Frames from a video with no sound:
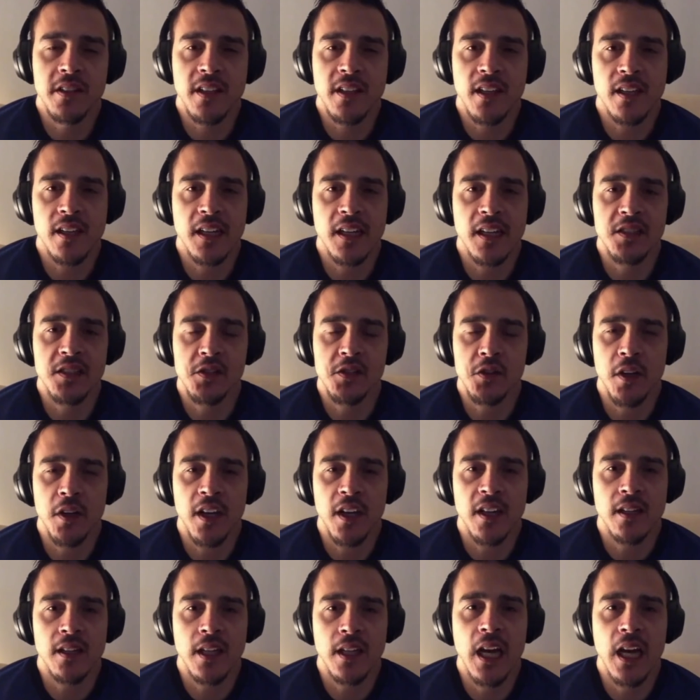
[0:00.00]
thinking
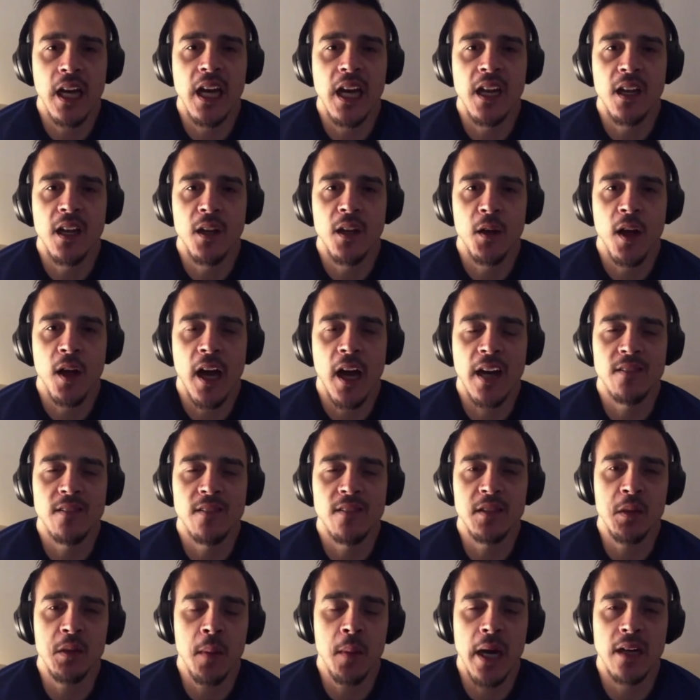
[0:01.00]
yesterday that
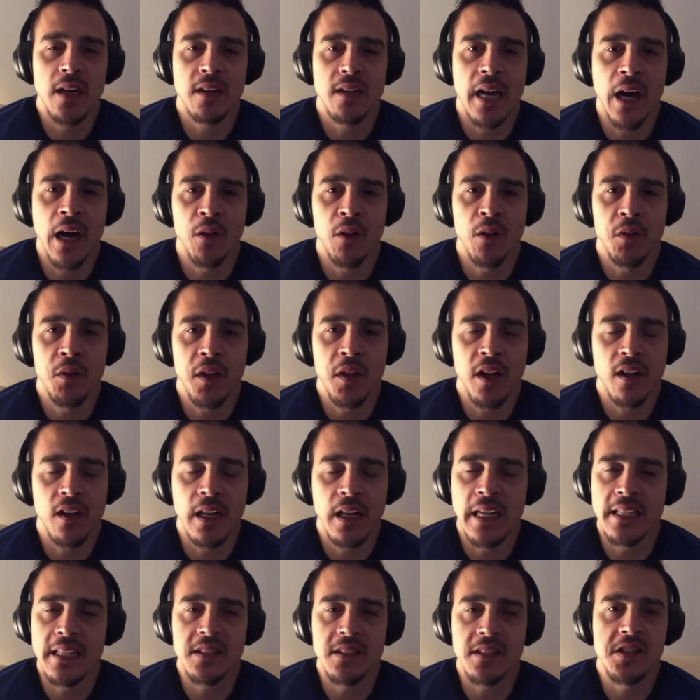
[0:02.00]
having Mount out there,
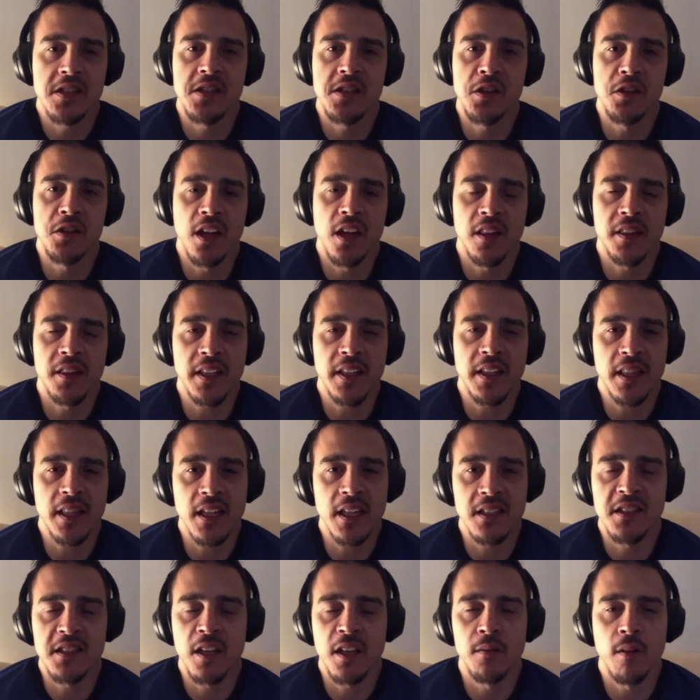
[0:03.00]
and it's still nothing
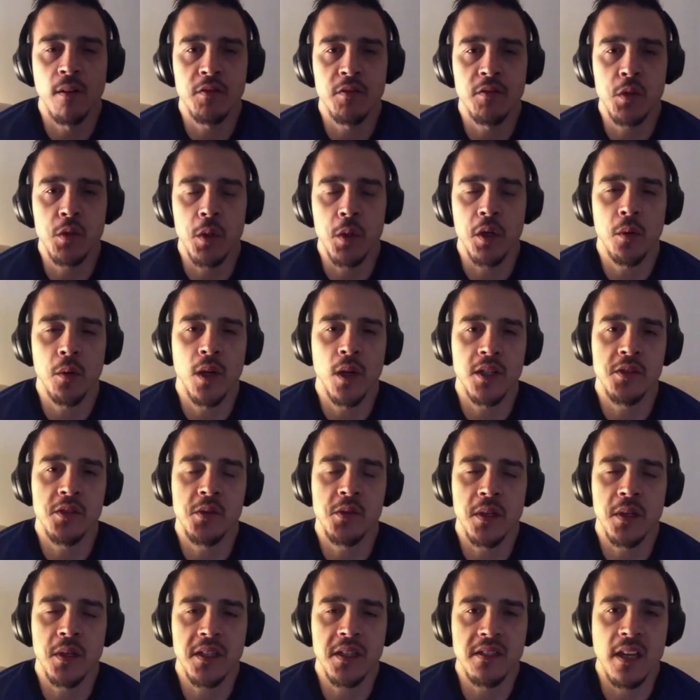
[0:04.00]
that some of Twitter wants
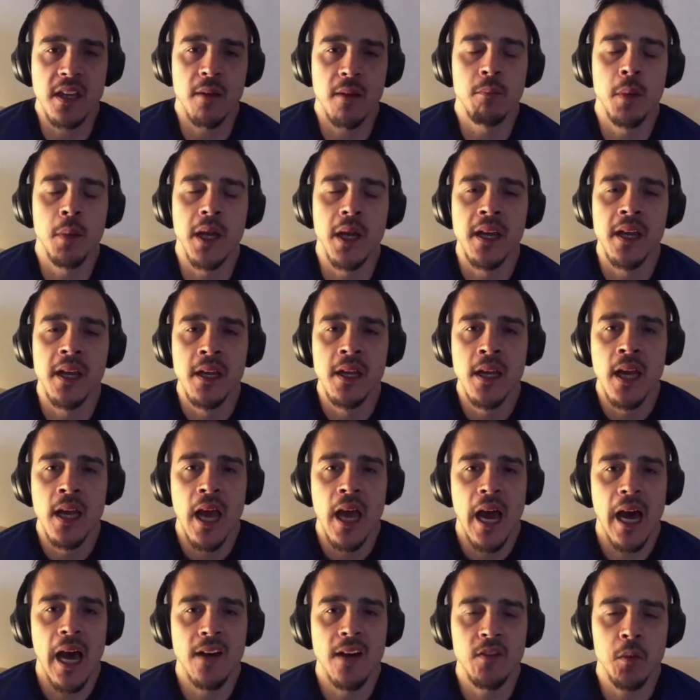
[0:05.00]
to accept, but
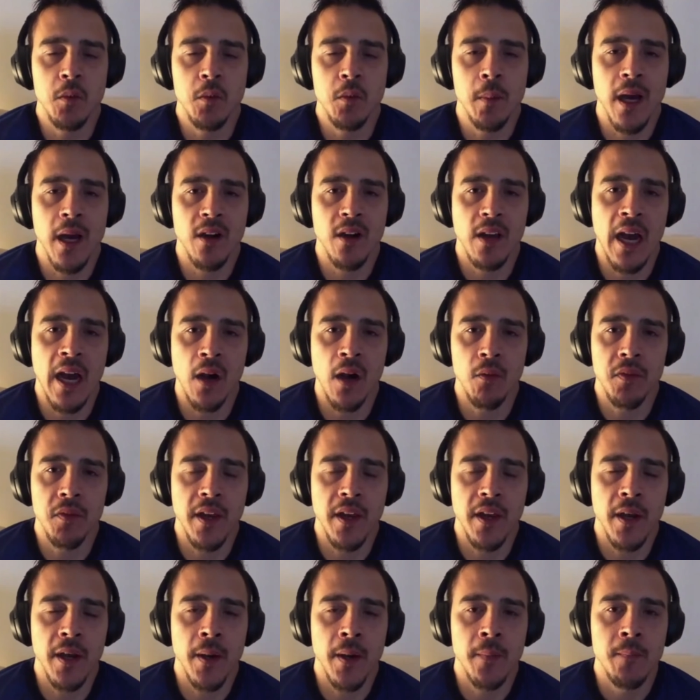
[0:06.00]
having Mount out
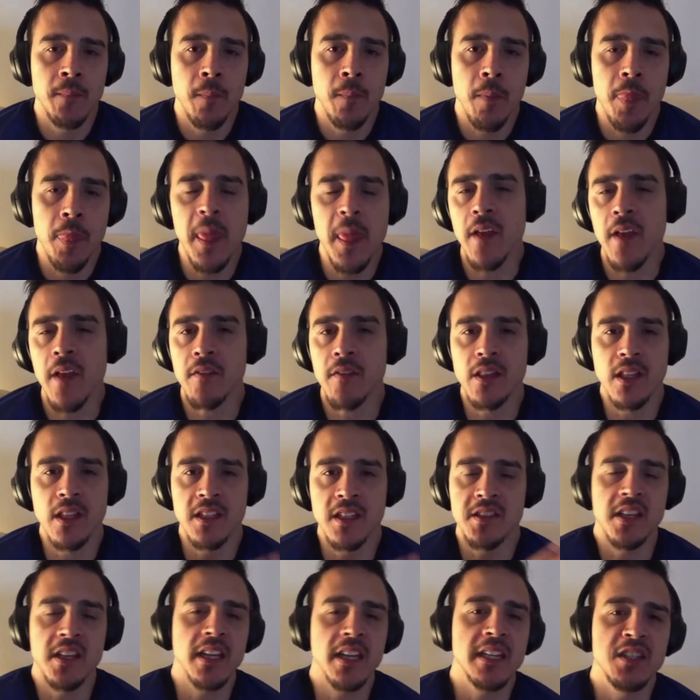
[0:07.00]
there, even
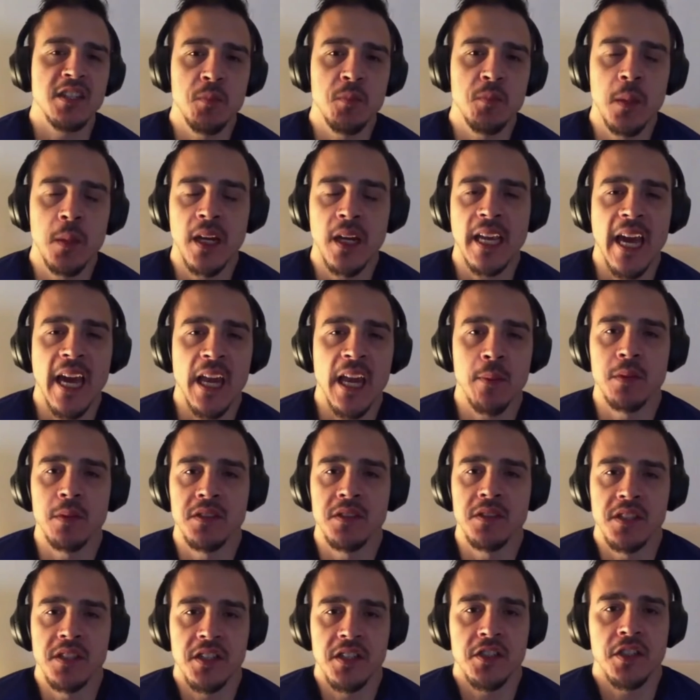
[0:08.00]
let's say he's playing out of
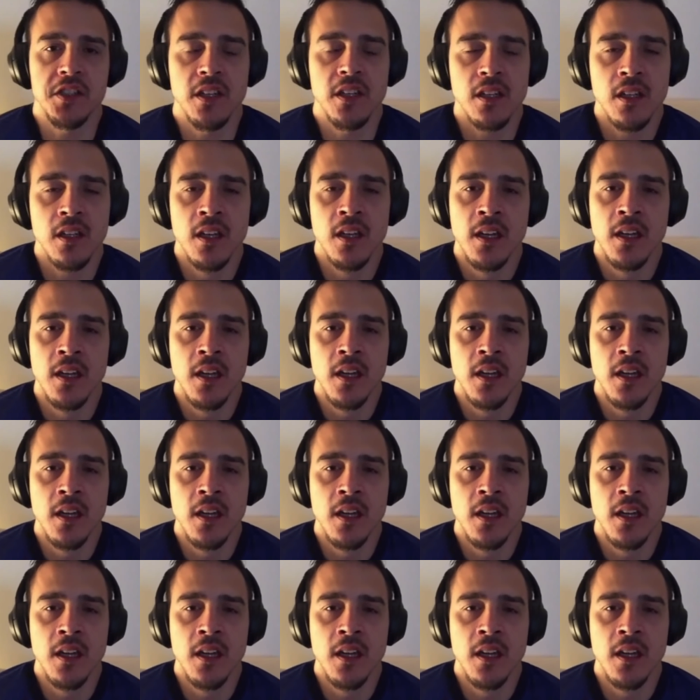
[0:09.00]
position,